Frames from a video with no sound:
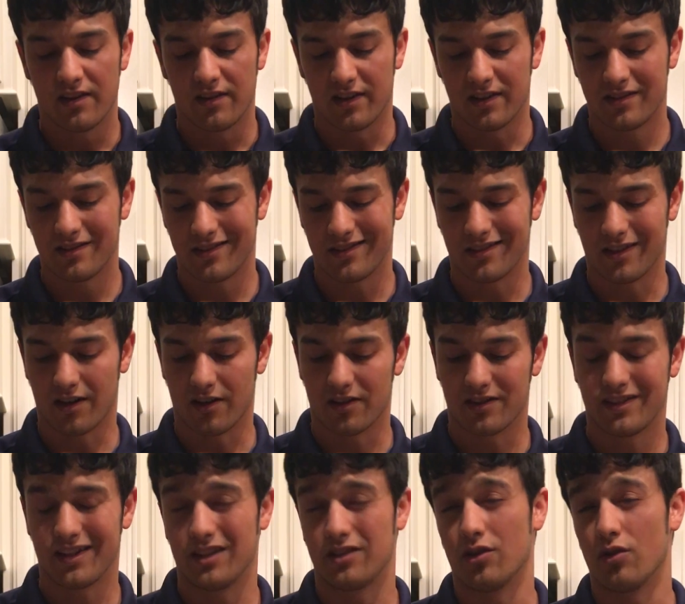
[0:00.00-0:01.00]
This is our
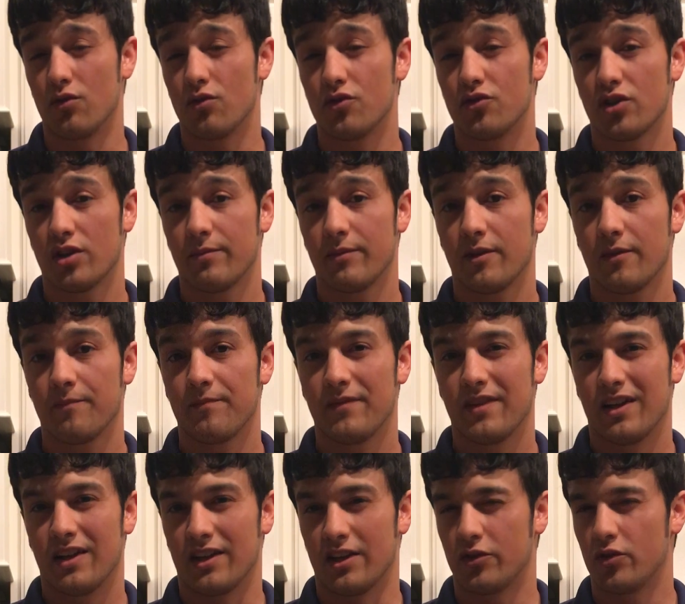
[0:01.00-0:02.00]
Santoku trimmer.
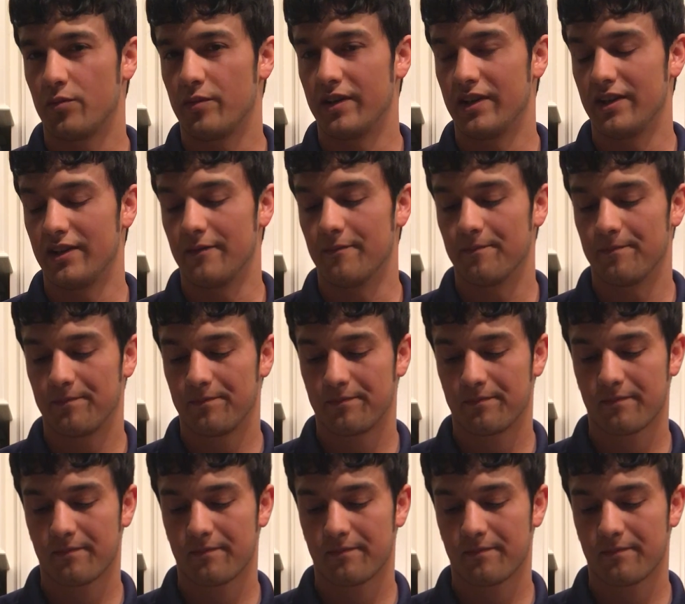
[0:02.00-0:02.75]
This would be